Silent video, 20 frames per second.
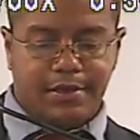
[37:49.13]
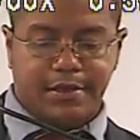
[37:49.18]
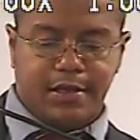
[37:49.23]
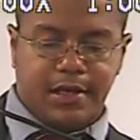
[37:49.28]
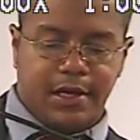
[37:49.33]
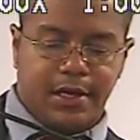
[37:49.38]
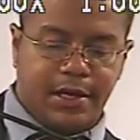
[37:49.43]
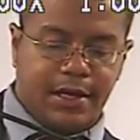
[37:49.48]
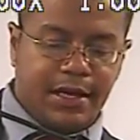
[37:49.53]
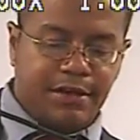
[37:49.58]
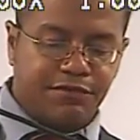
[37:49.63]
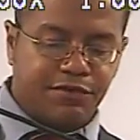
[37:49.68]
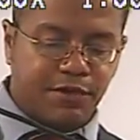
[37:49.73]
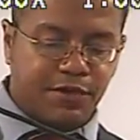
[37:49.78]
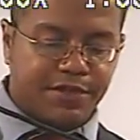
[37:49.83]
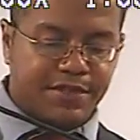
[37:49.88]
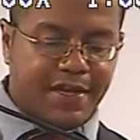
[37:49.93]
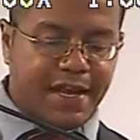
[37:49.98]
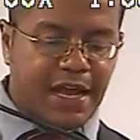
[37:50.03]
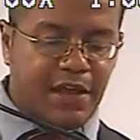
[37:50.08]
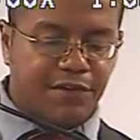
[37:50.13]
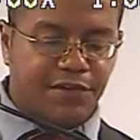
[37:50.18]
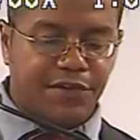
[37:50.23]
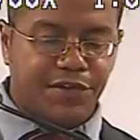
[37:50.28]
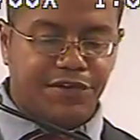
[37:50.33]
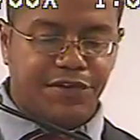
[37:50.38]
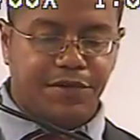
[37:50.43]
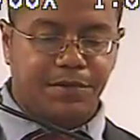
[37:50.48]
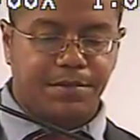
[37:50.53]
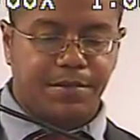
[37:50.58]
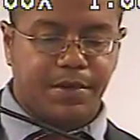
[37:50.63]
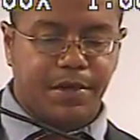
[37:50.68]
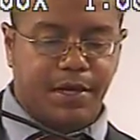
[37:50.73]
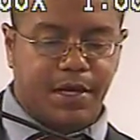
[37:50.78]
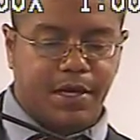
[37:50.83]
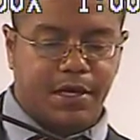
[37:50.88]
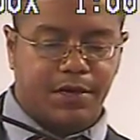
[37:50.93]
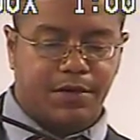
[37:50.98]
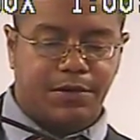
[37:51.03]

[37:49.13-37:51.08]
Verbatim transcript: uh, influence of Calvinism on